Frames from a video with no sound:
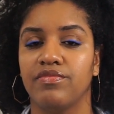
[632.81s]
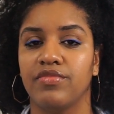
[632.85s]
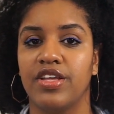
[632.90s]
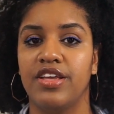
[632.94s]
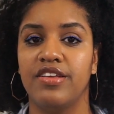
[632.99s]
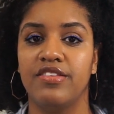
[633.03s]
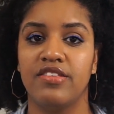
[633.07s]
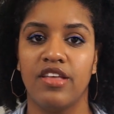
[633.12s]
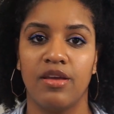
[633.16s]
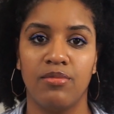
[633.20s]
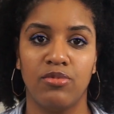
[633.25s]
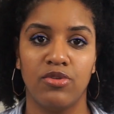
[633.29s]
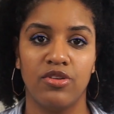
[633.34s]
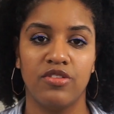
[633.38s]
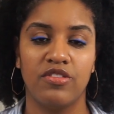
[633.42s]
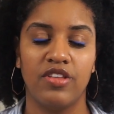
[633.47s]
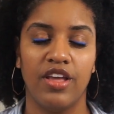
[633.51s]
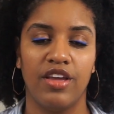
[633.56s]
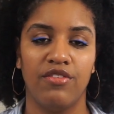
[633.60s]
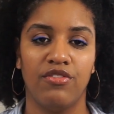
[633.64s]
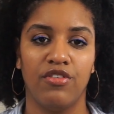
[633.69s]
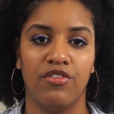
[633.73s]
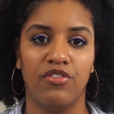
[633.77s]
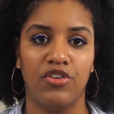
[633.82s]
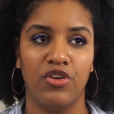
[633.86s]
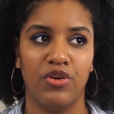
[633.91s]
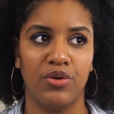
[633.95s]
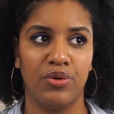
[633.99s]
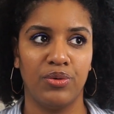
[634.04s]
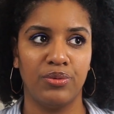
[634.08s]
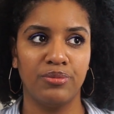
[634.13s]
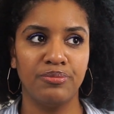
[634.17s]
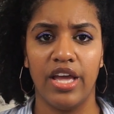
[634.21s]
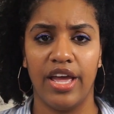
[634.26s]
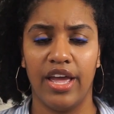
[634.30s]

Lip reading: he's able to save a few